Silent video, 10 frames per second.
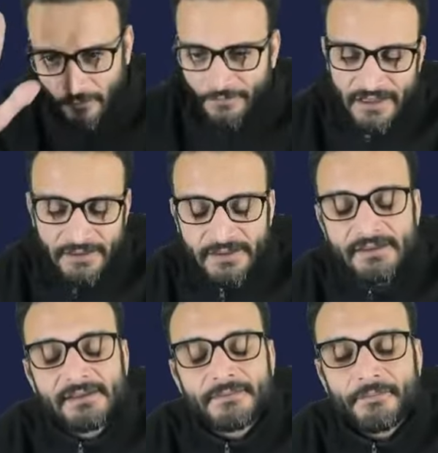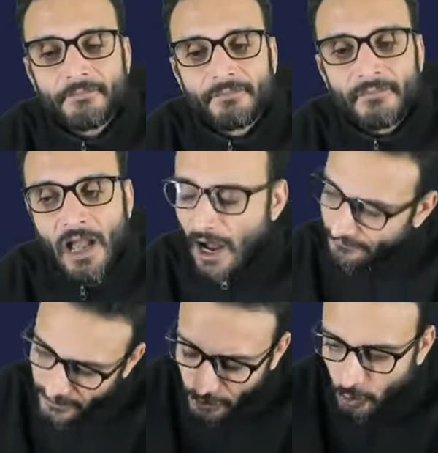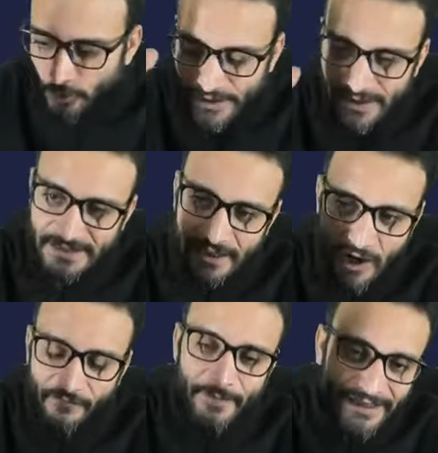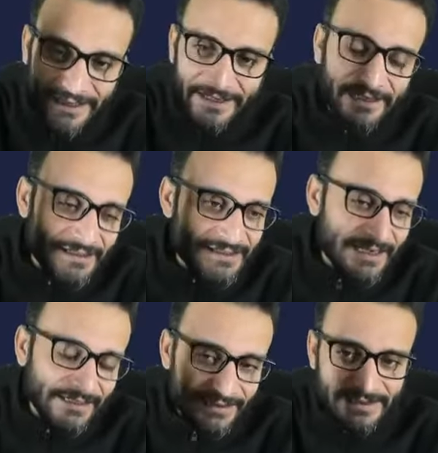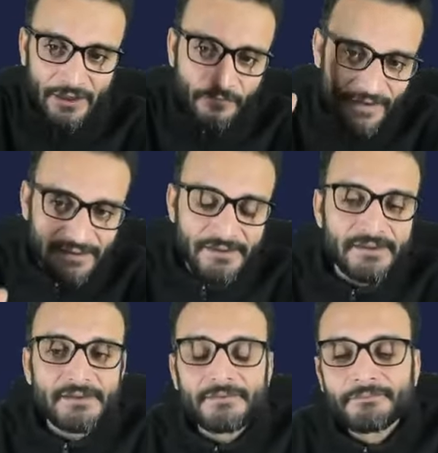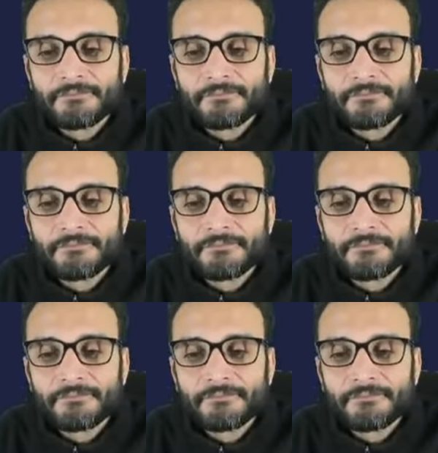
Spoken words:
an offense. After 2 years, the government declares that it is an offense.